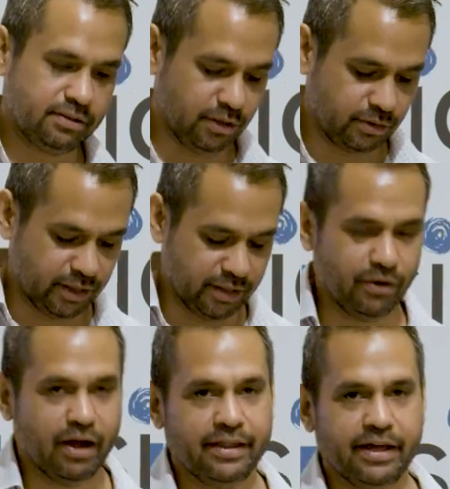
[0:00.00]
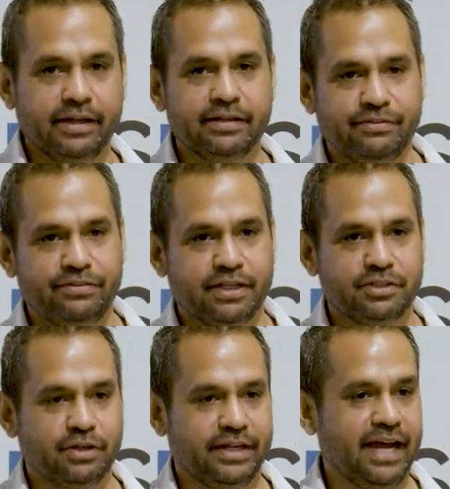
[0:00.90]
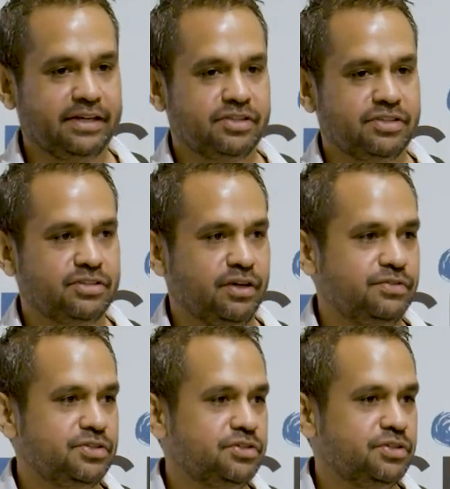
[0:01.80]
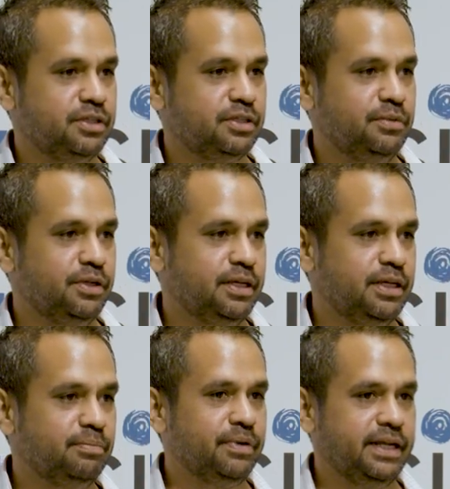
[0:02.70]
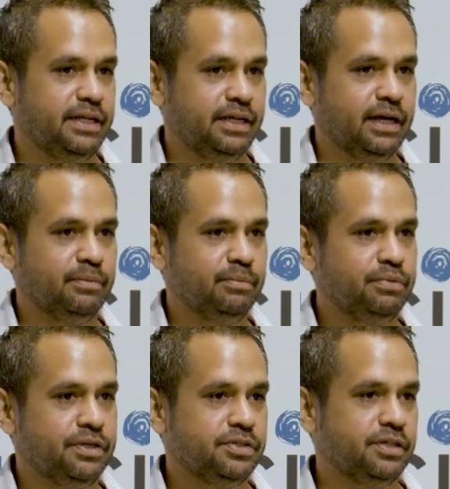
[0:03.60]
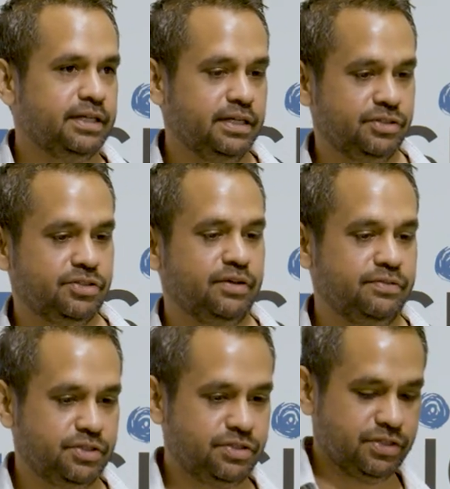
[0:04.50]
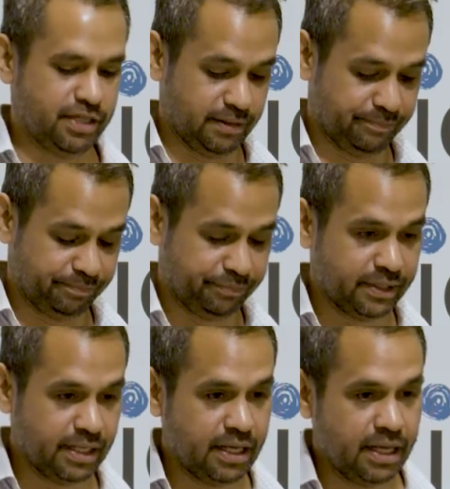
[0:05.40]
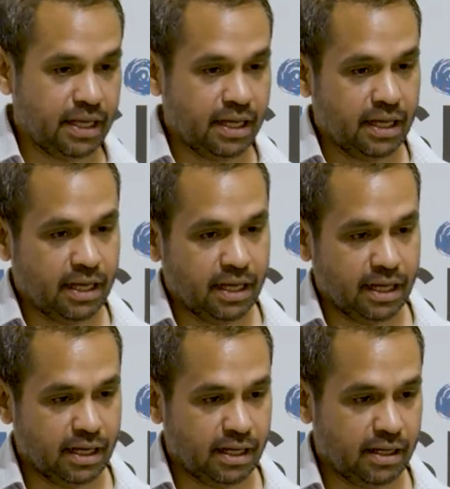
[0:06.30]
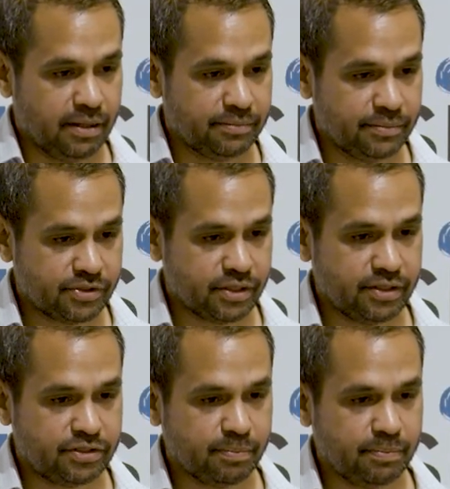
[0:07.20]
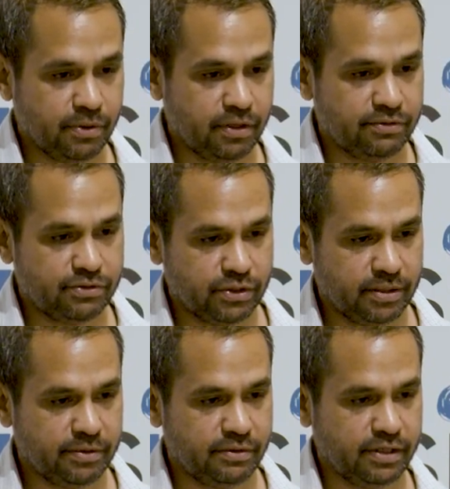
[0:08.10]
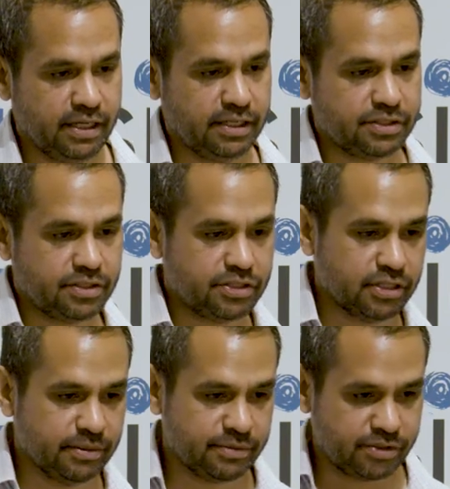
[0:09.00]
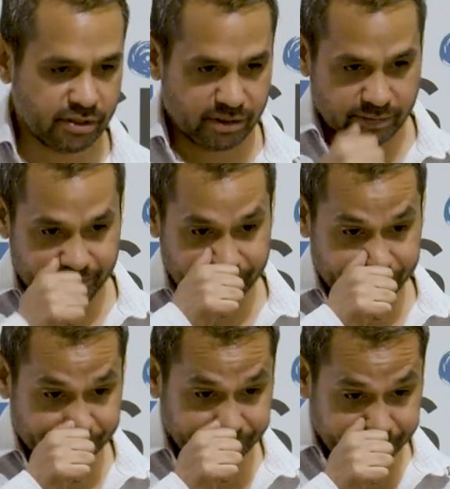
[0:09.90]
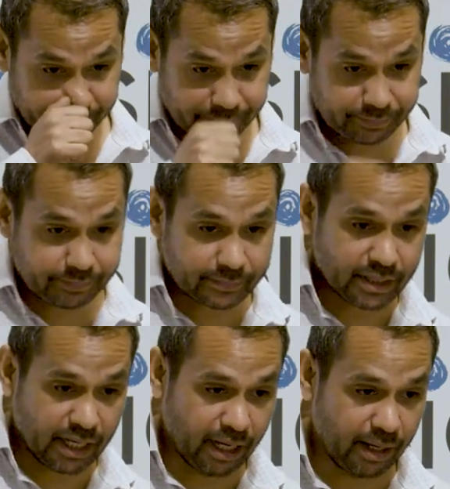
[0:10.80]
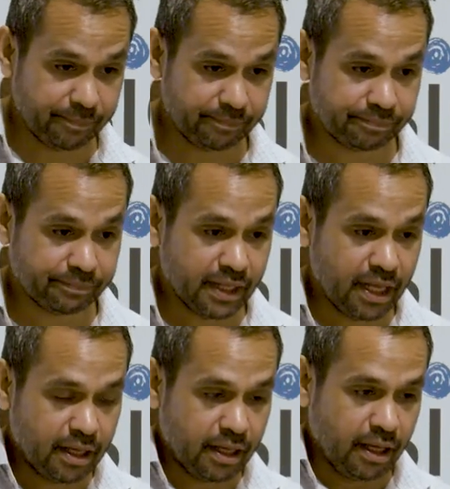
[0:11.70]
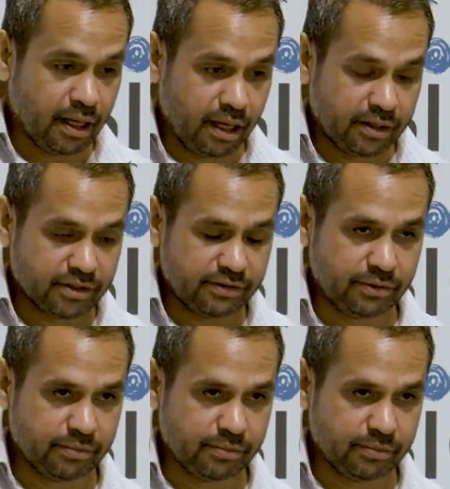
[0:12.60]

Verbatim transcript: not quite right there if they're trying to access services in the community, but ending up in prison and getting services there. Um, so supportive treatment relationship. So. Um, so if you